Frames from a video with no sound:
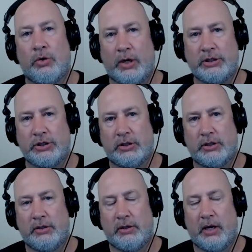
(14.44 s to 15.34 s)

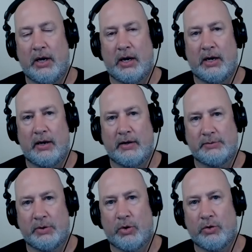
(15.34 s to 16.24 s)
Christian
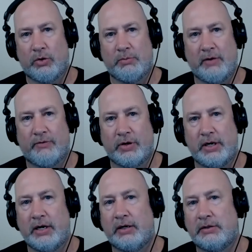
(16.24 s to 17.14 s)
has been working with
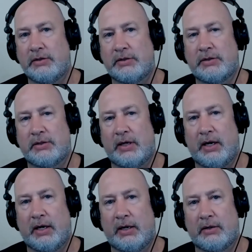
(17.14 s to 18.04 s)
me for
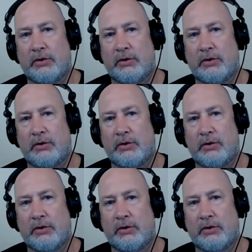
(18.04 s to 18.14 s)
years.